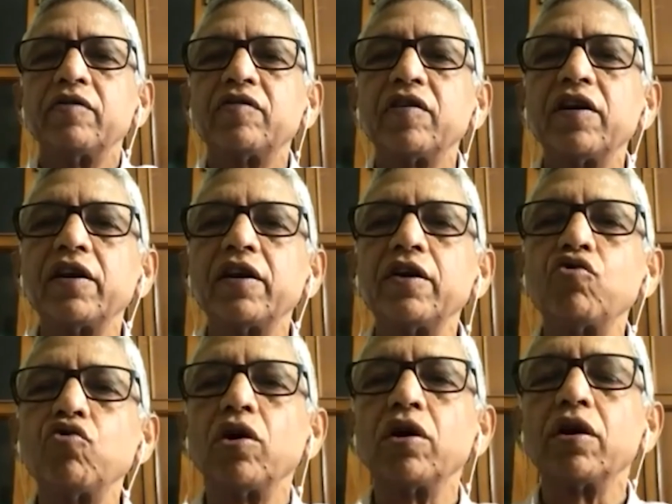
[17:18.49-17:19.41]
children
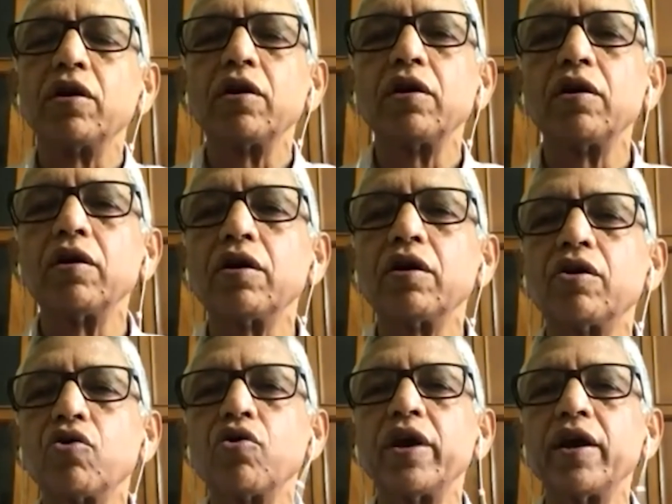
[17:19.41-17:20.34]
who are
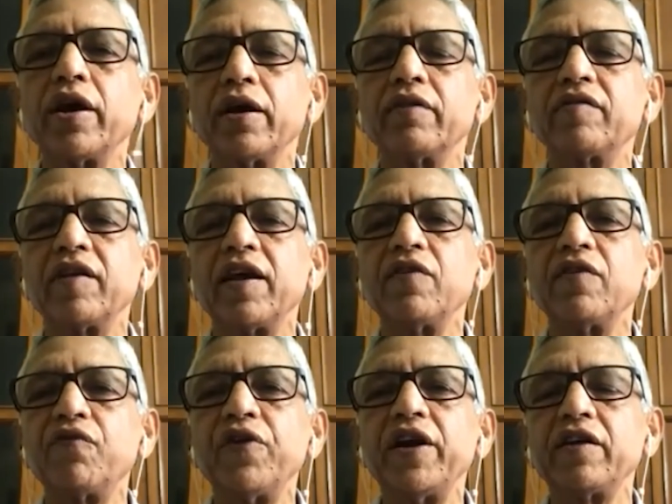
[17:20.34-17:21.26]
growing, say the
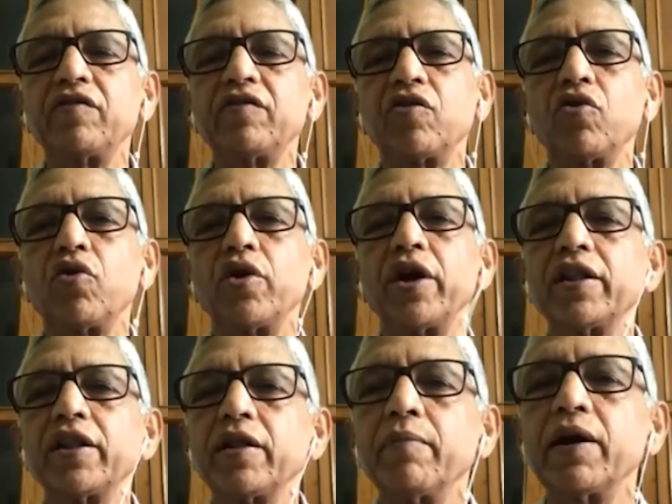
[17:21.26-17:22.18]
fetus growing
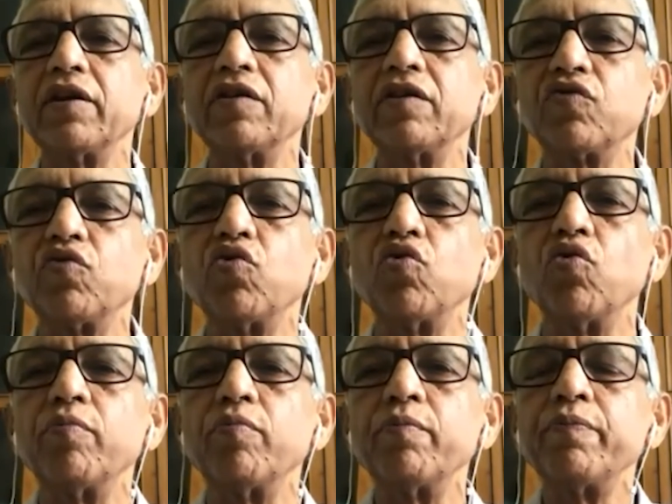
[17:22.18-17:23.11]
in the mother's
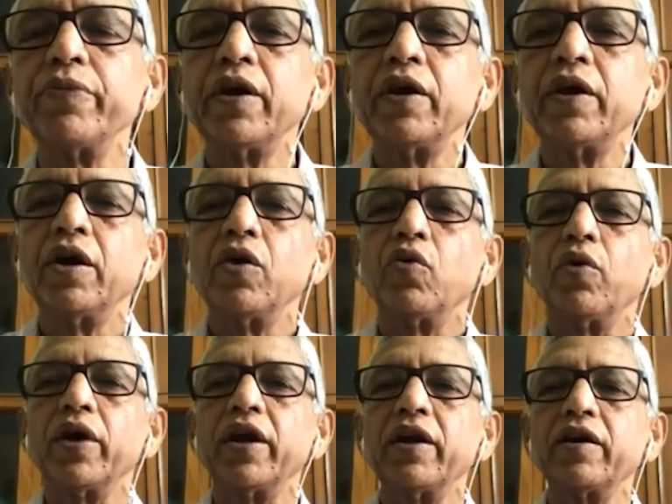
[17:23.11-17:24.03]
womb,
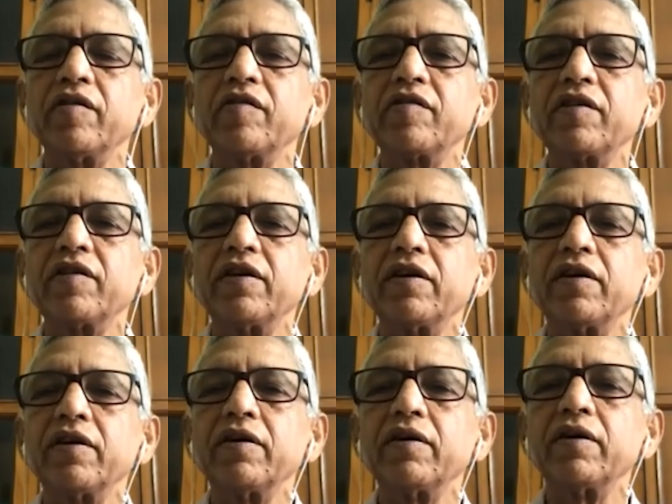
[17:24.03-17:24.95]
when it is
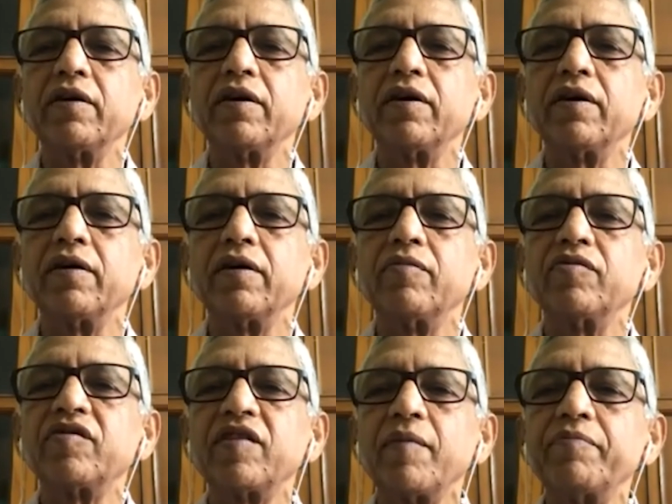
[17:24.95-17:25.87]
uh,
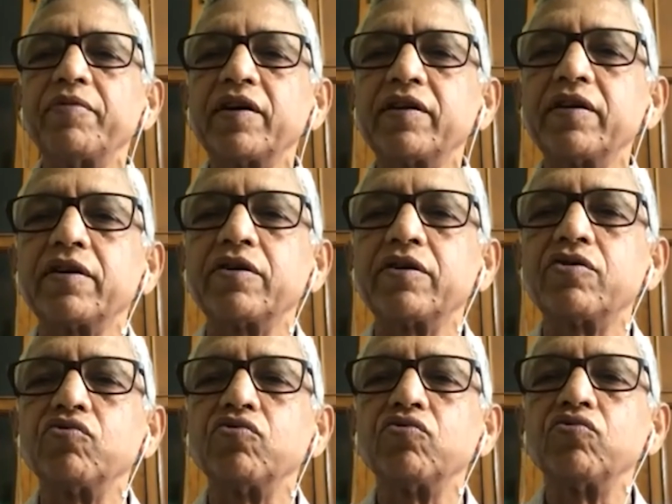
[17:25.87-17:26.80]
subjected
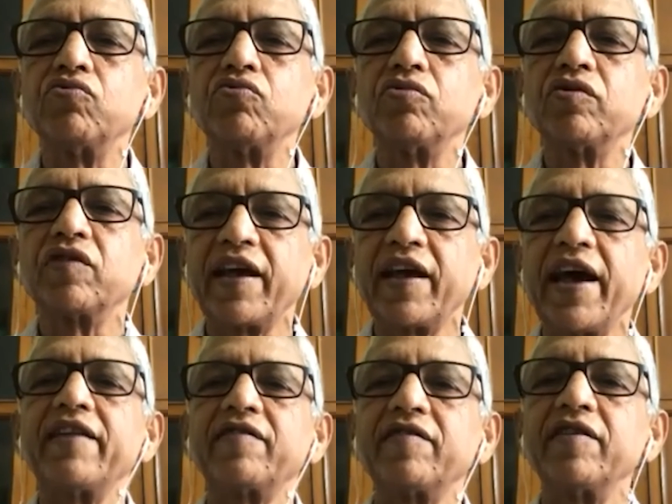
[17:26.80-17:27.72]
to
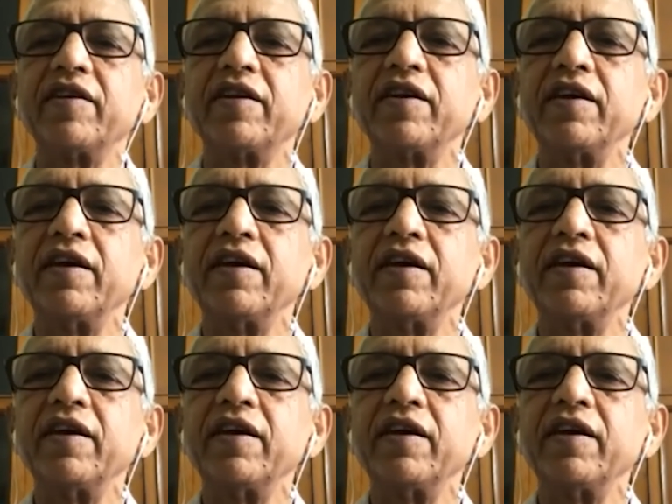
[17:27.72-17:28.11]
scarcity,